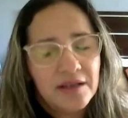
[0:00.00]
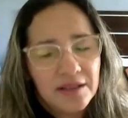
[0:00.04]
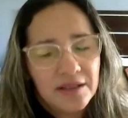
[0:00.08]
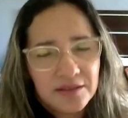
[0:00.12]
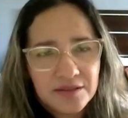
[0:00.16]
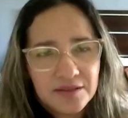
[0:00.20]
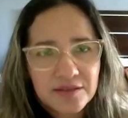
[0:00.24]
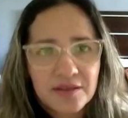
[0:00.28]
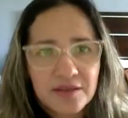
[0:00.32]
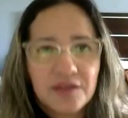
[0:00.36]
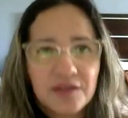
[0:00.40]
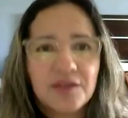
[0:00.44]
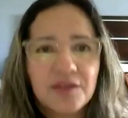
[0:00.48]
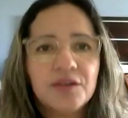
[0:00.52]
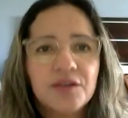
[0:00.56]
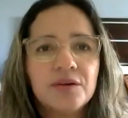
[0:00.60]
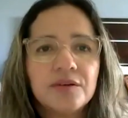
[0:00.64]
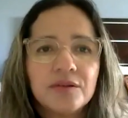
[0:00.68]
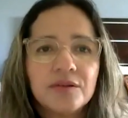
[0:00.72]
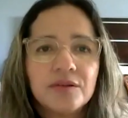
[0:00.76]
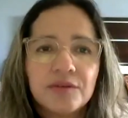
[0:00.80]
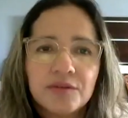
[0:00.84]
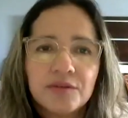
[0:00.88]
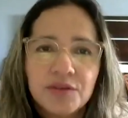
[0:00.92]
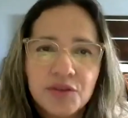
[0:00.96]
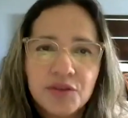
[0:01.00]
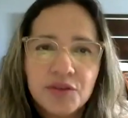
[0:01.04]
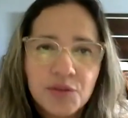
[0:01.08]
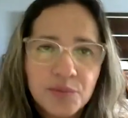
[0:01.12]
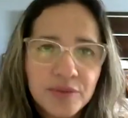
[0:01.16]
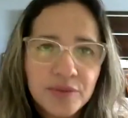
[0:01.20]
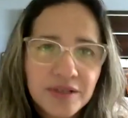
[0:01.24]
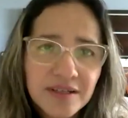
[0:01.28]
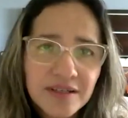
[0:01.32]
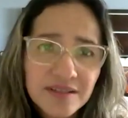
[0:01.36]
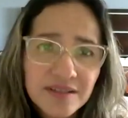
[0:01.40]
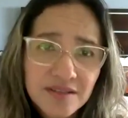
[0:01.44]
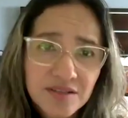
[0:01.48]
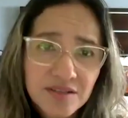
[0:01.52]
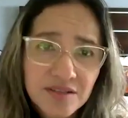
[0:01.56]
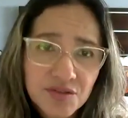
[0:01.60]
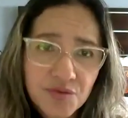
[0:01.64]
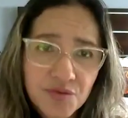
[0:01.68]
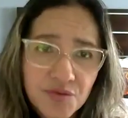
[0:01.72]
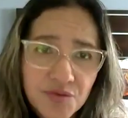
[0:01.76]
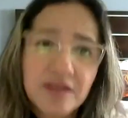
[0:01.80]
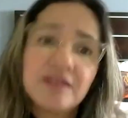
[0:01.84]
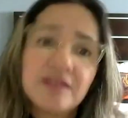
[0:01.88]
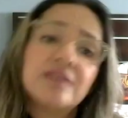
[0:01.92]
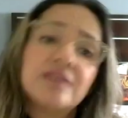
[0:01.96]
Elsa, you know, your biggest
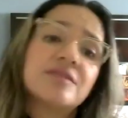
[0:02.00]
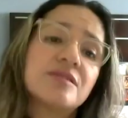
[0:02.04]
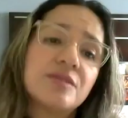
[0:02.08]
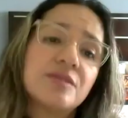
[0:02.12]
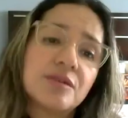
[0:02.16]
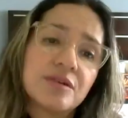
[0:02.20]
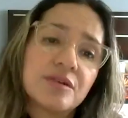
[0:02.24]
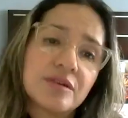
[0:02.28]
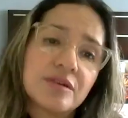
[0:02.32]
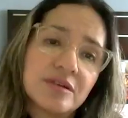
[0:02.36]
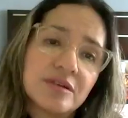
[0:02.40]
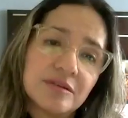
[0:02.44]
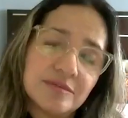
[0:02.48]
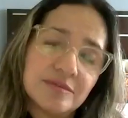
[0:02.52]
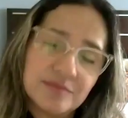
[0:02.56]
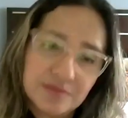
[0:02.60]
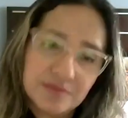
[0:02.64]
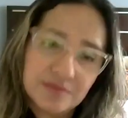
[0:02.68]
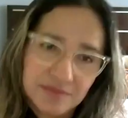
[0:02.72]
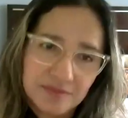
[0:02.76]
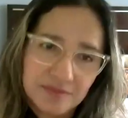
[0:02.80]
strength is your